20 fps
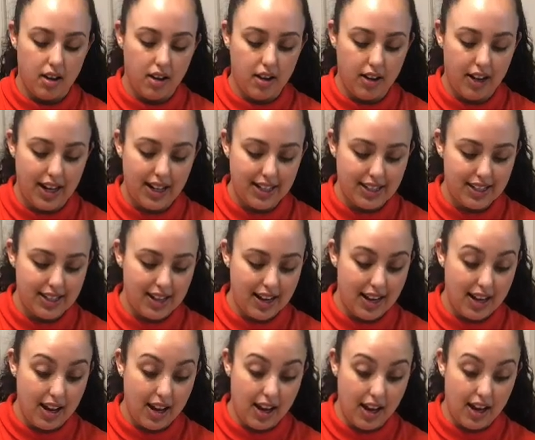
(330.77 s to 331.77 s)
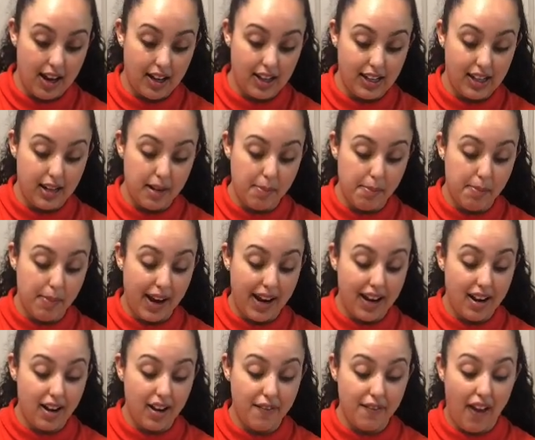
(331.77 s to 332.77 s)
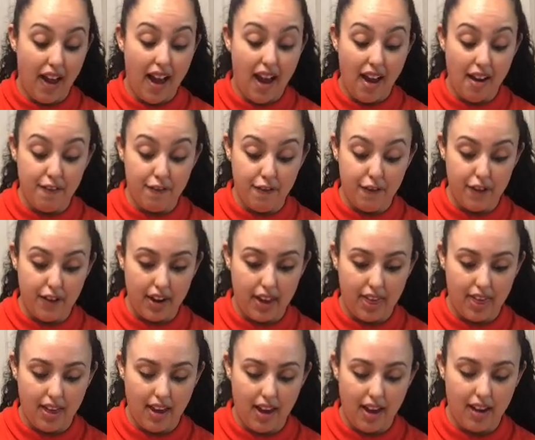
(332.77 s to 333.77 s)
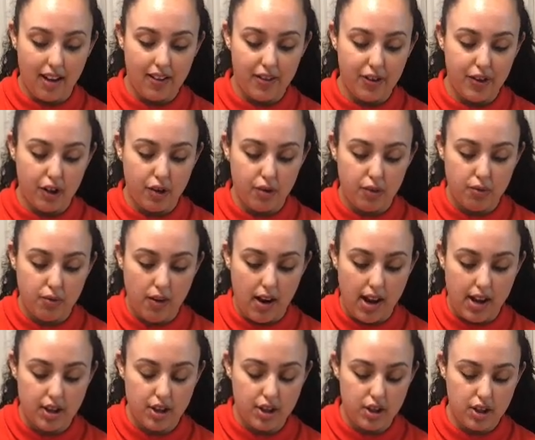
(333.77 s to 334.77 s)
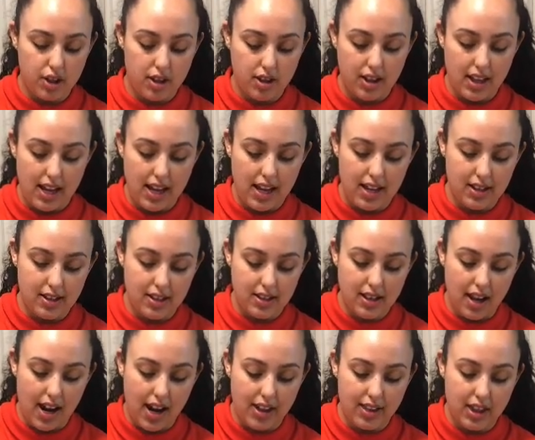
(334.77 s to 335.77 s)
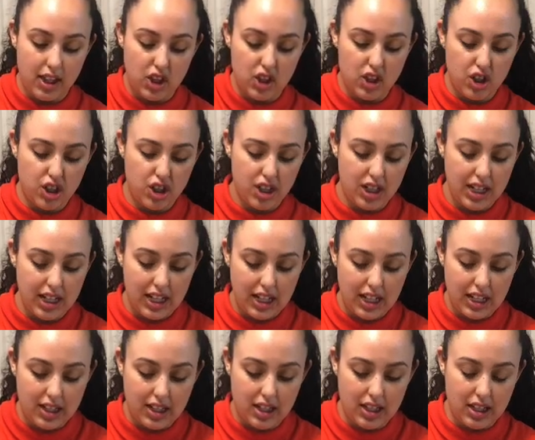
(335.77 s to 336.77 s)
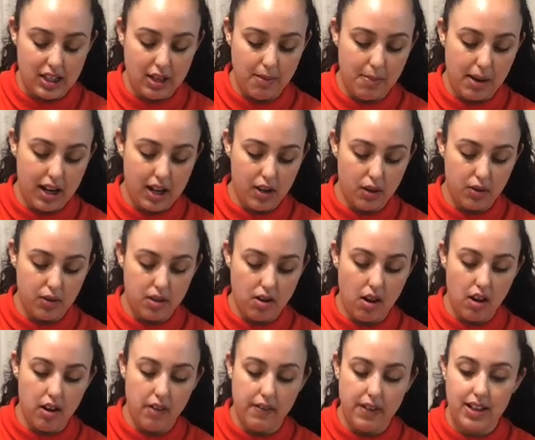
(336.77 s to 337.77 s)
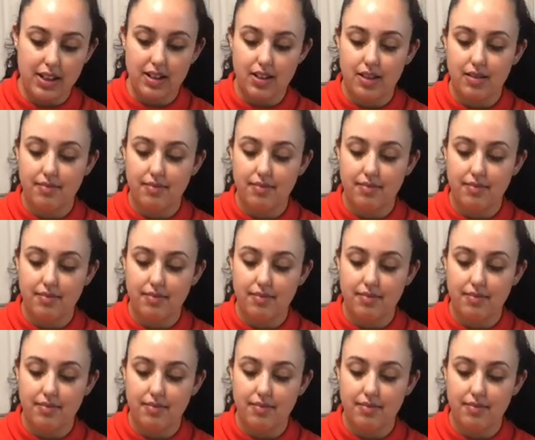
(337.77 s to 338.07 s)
All right, and I need a bite of everything. The crunch, the inside, the cheese, the tomatoes, all of it.